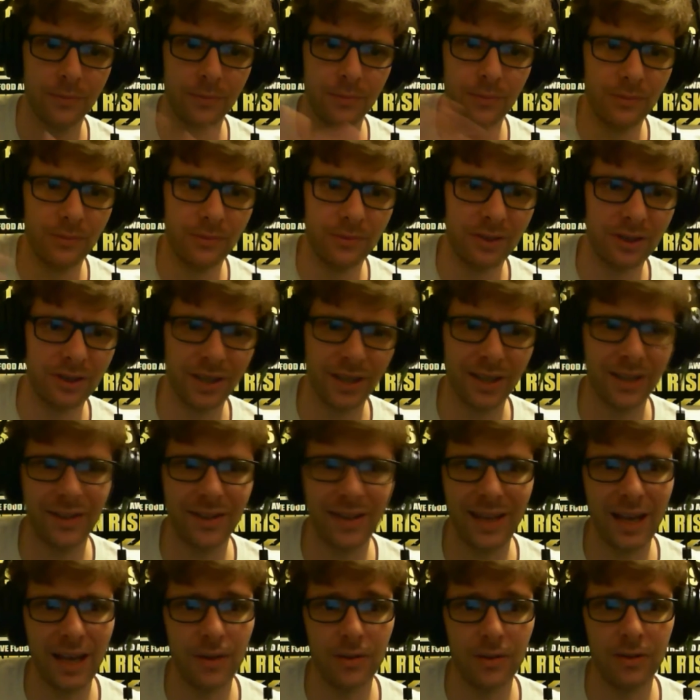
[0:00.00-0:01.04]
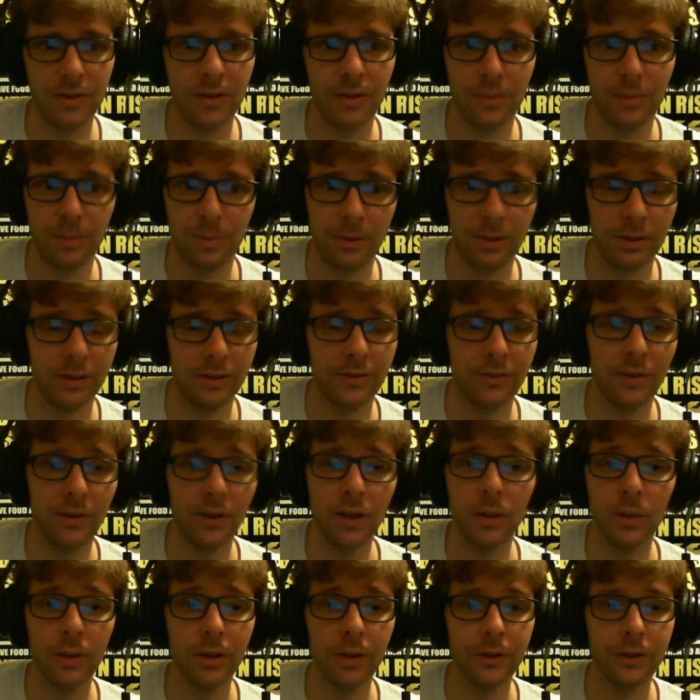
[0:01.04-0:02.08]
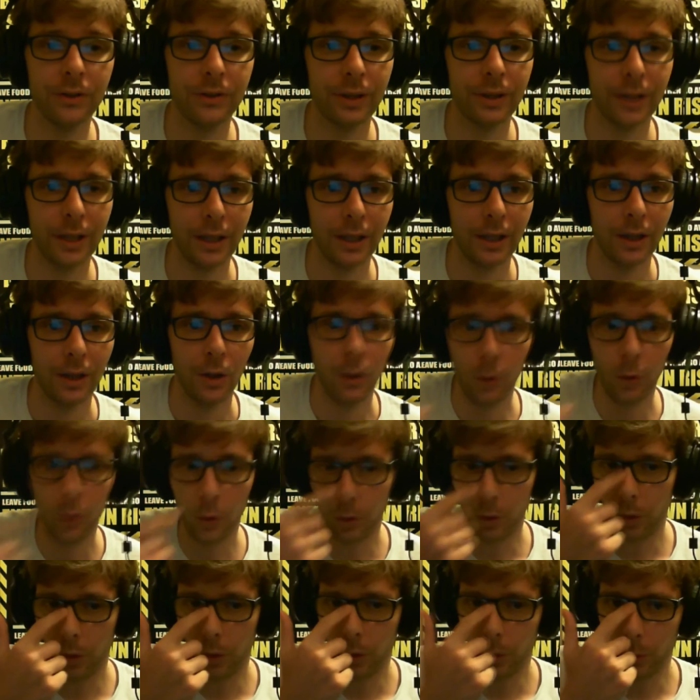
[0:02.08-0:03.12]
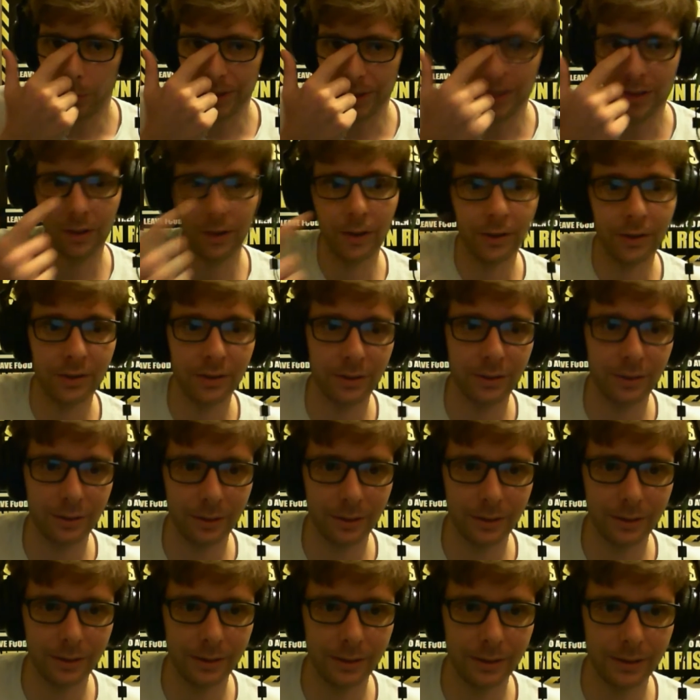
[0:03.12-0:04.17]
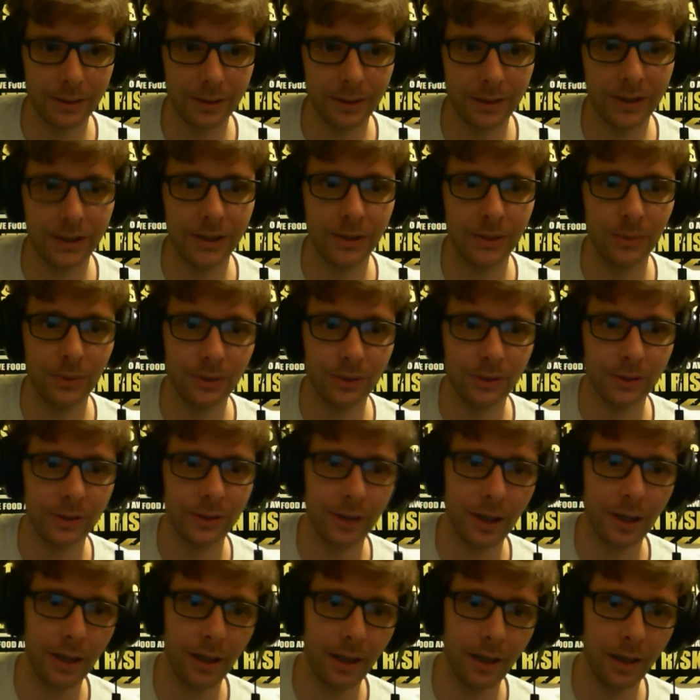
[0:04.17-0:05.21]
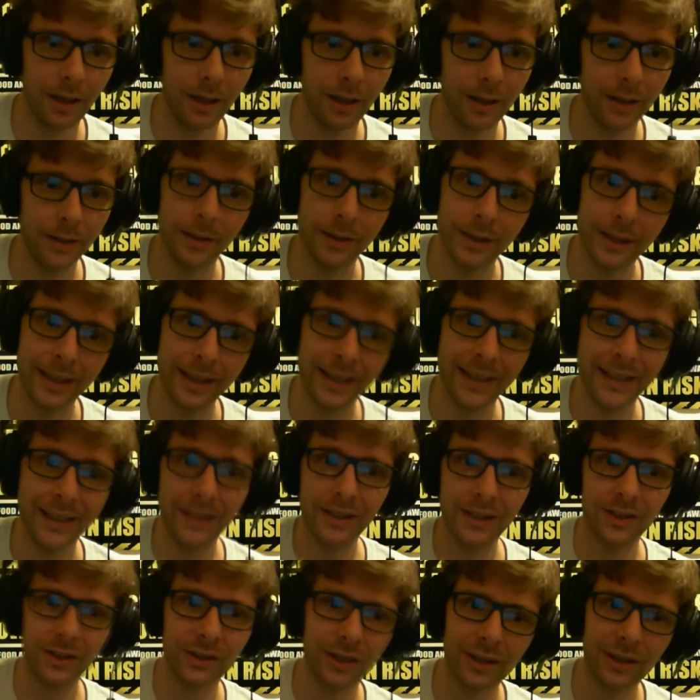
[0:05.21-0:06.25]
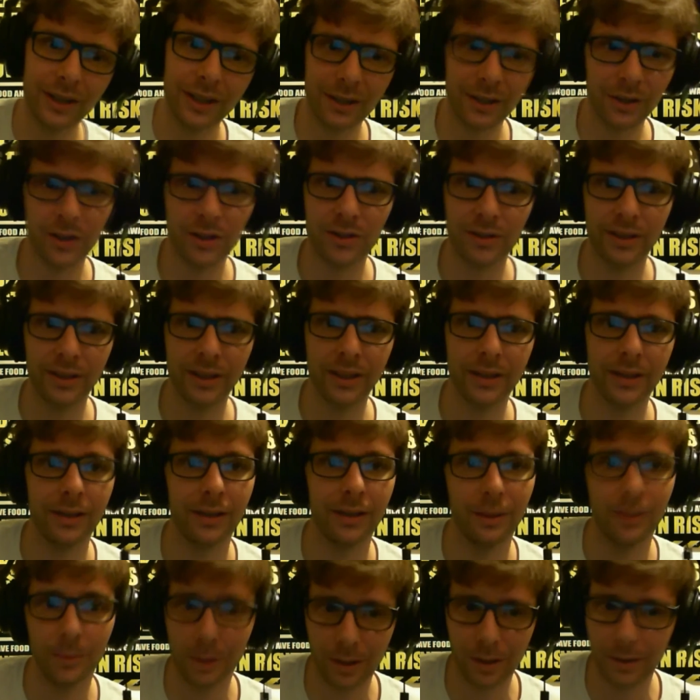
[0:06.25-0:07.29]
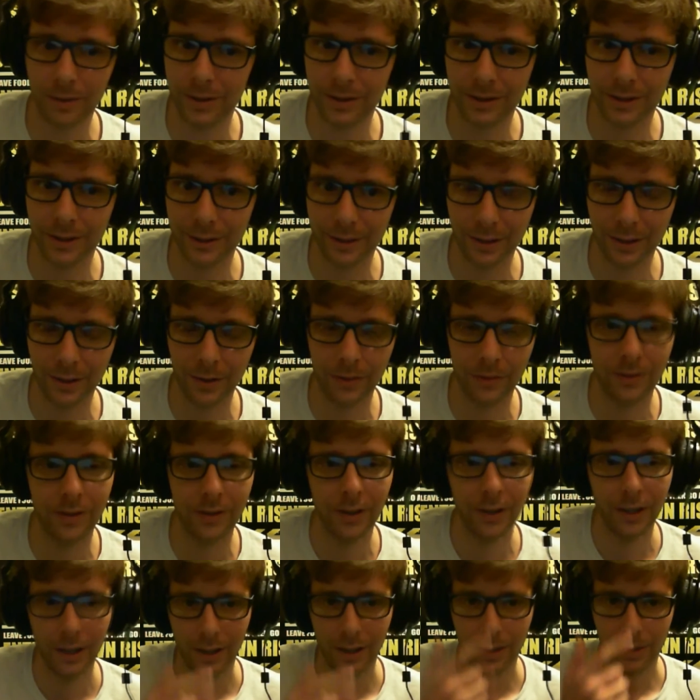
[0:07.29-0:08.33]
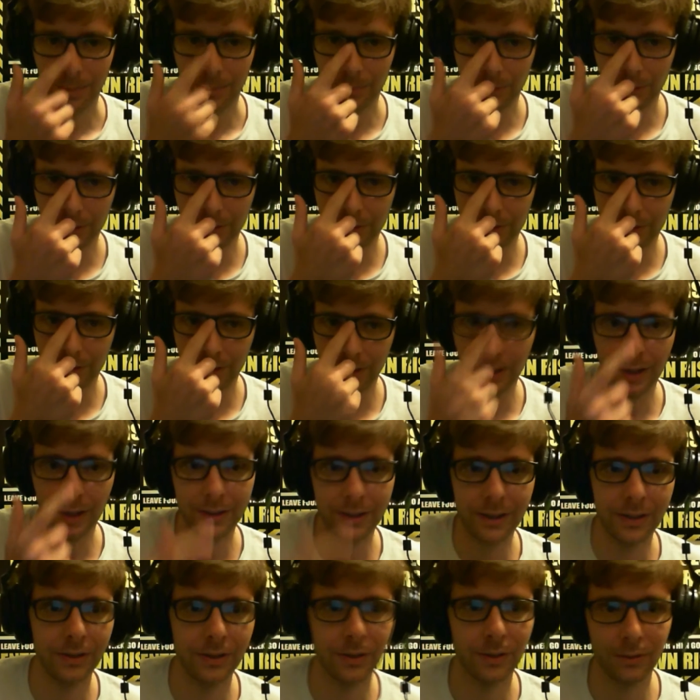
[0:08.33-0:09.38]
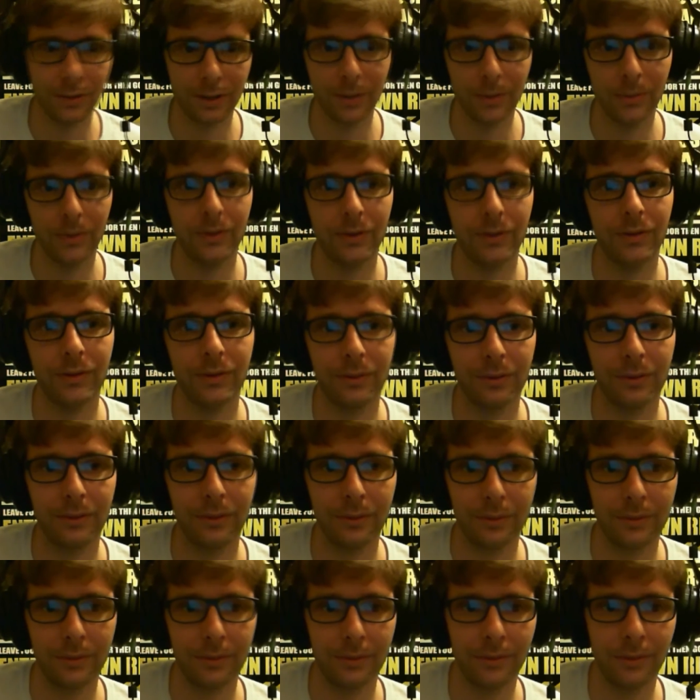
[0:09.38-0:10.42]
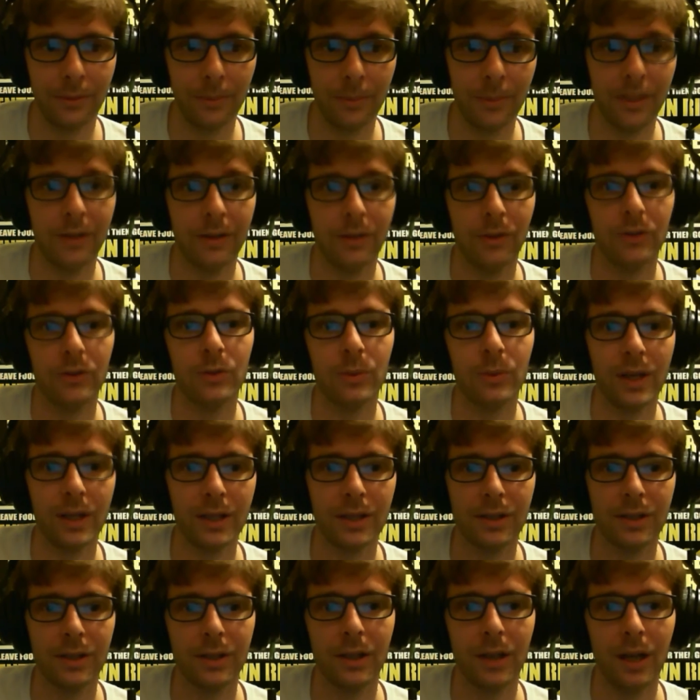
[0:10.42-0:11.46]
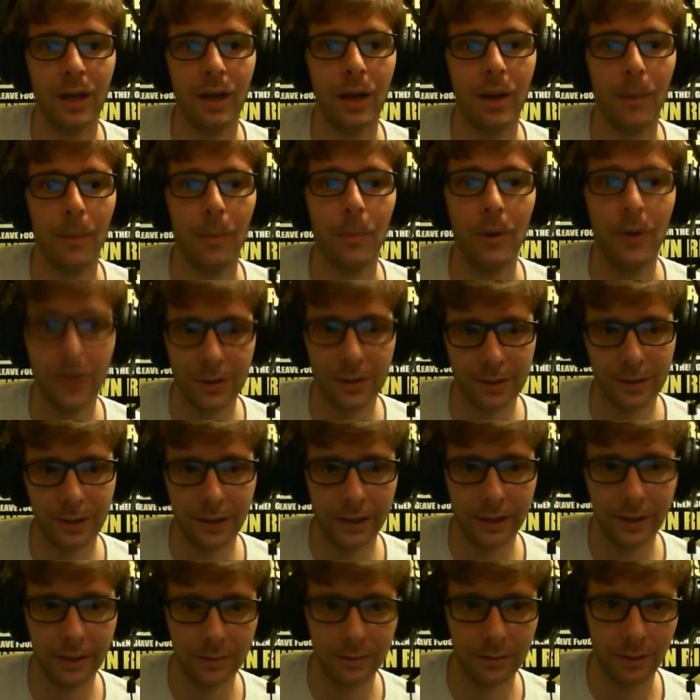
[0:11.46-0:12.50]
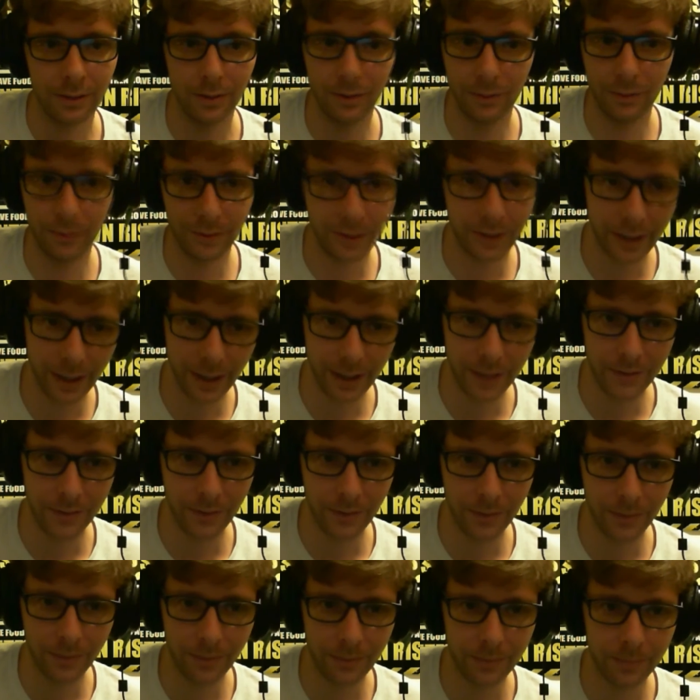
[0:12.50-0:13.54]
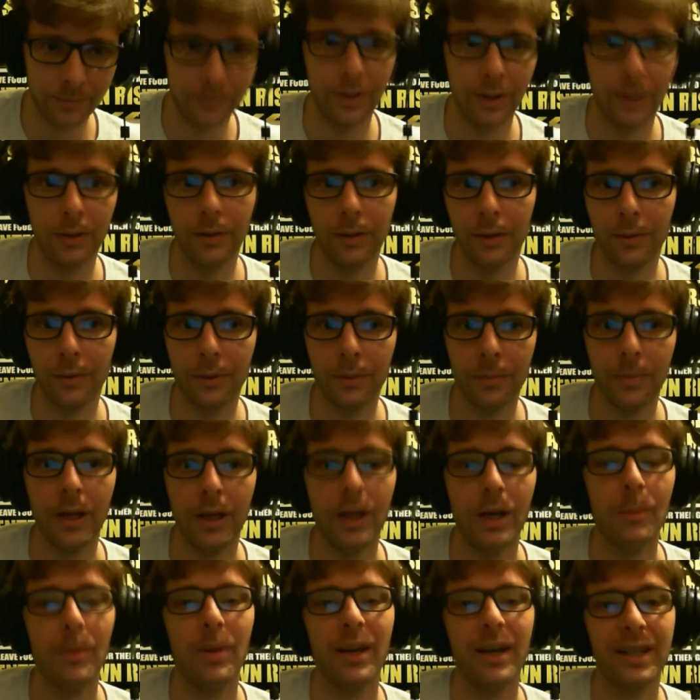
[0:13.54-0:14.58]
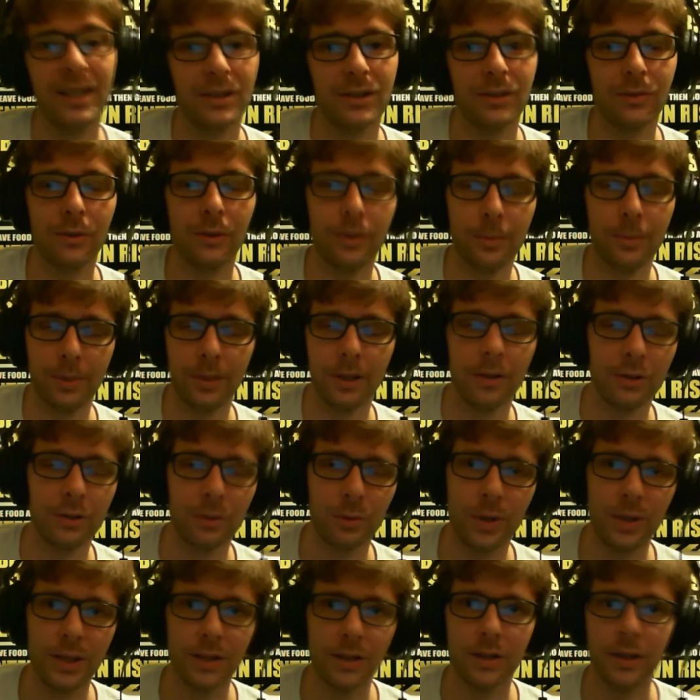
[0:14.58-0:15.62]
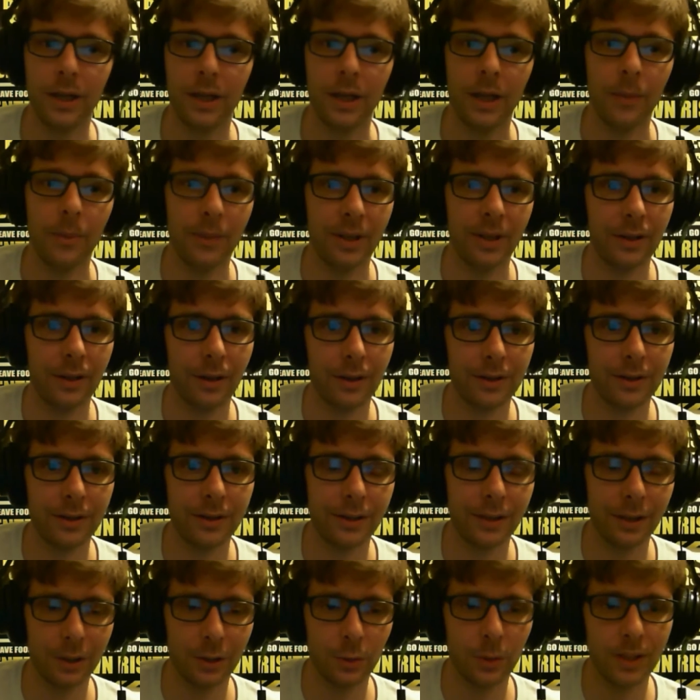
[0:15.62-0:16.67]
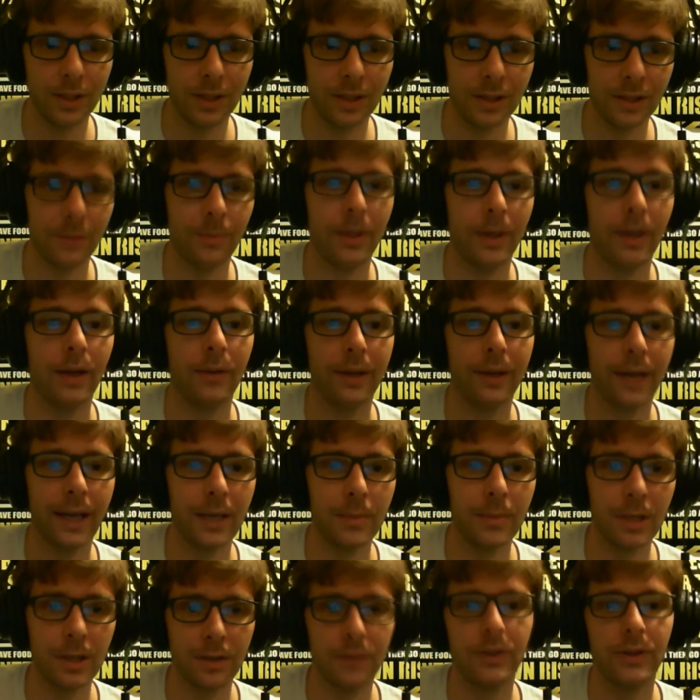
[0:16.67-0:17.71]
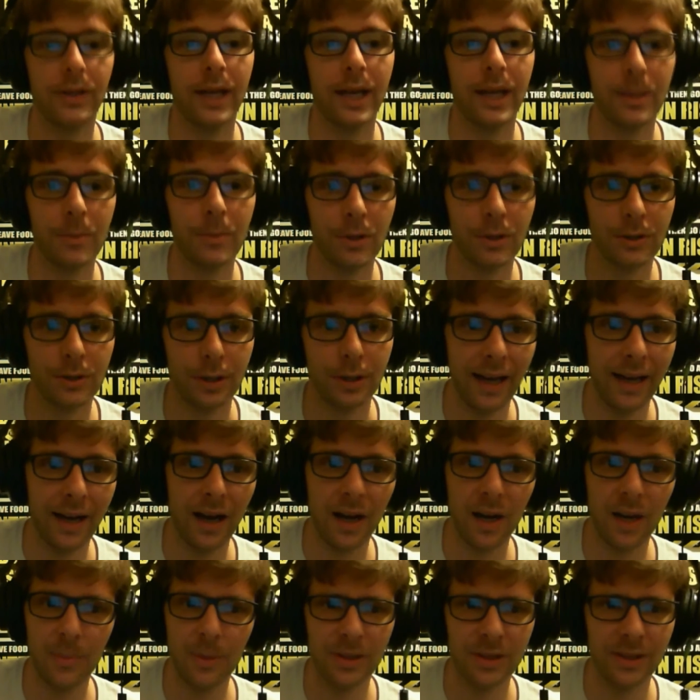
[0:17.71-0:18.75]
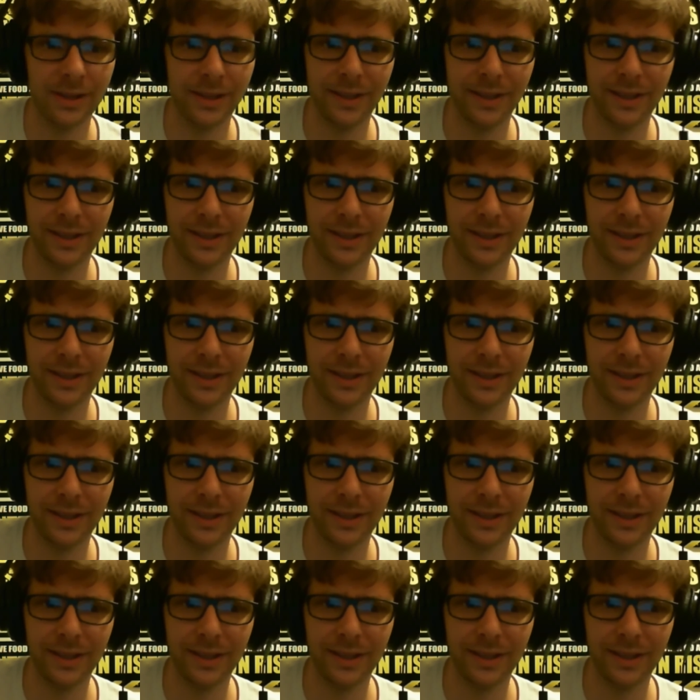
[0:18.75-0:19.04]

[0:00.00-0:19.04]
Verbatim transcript: 6,000 odd plus followers, all because she was uh, in a certain industry. I'm not going into details, but uh, I disagree with them being on Twitch. Personally, I've got nothing against them, don't know them, but I disagree with them being on Twitch because Twitch is about gaming, it's for gamers. I personally didn't